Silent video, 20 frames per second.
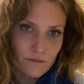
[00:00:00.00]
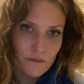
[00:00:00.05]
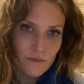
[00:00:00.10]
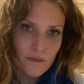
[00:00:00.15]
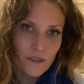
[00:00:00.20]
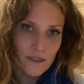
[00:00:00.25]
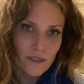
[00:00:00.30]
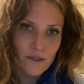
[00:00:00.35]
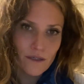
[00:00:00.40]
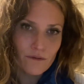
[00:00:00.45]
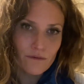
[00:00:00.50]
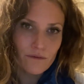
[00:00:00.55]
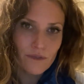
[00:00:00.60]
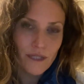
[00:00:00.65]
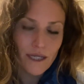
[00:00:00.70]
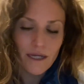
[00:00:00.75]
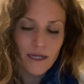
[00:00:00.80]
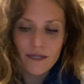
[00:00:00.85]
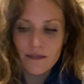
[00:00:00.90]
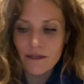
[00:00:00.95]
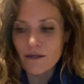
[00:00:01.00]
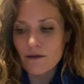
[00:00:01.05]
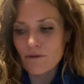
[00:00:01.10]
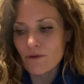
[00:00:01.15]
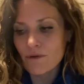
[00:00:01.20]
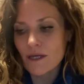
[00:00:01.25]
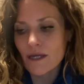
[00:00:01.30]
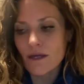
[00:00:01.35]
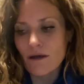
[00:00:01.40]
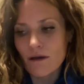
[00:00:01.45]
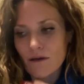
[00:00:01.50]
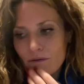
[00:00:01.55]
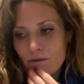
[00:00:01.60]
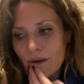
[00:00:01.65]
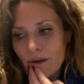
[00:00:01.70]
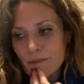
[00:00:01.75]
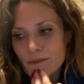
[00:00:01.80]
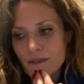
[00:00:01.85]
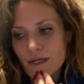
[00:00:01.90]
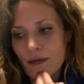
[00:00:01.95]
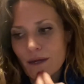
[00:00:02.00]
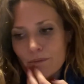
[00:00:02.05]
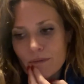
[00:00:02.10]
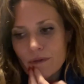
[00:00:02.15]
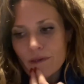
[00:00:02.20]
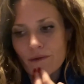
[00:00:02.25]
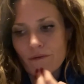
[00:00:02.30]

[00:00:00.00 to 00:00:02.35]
You know, like, I think we get all wrapped up in